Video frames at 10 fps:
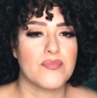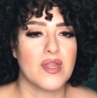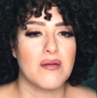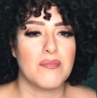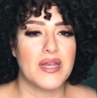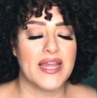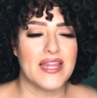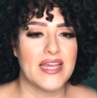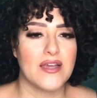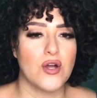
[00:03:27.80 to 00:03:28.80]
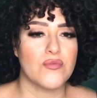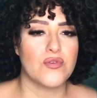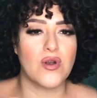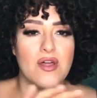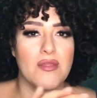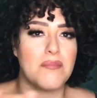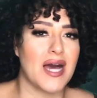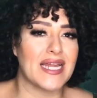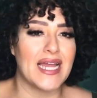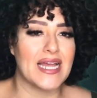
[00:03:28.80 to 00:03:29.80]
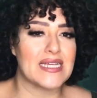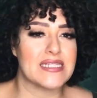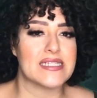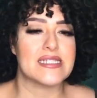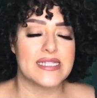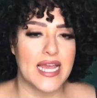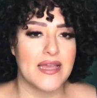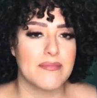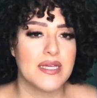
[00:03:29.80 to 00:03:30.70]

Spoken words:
but I think overall the body height is the same.